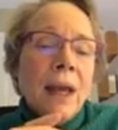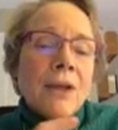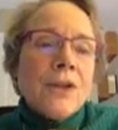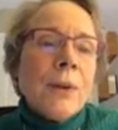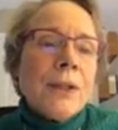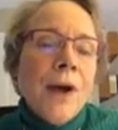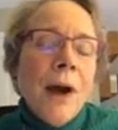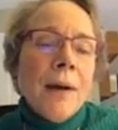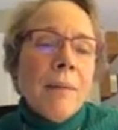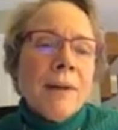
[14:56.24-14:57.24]
So I
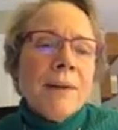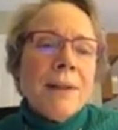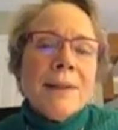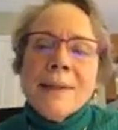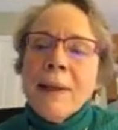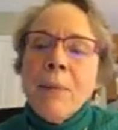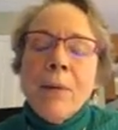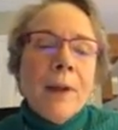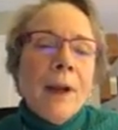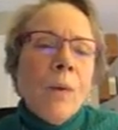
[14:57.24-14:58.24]
talk about the example
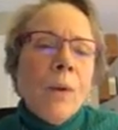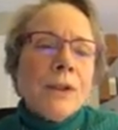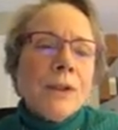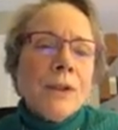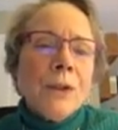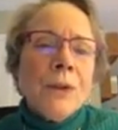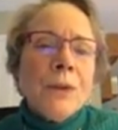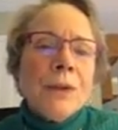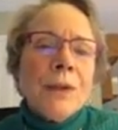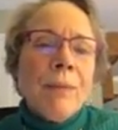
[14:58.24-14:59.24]
that I want to
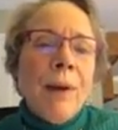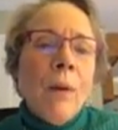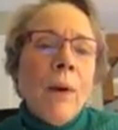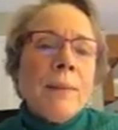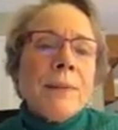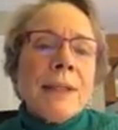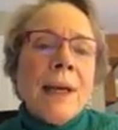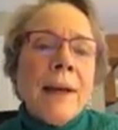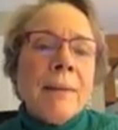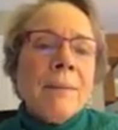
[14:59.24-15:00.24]
use on my
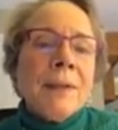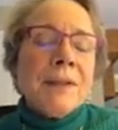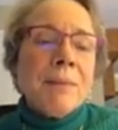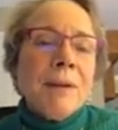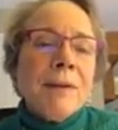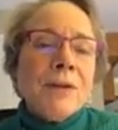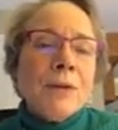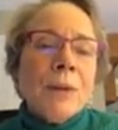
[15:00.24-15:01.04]
website, Mixed Methods